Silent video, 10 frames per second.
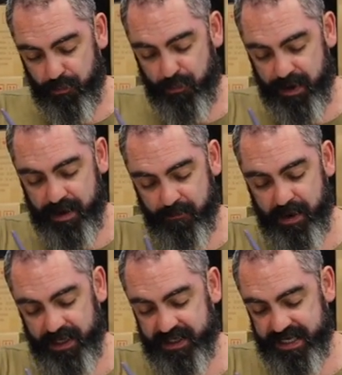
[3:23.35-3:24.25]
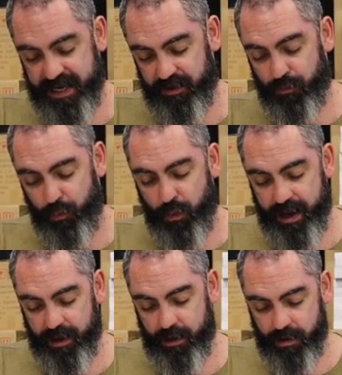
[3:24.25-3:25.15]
bread and butter standard way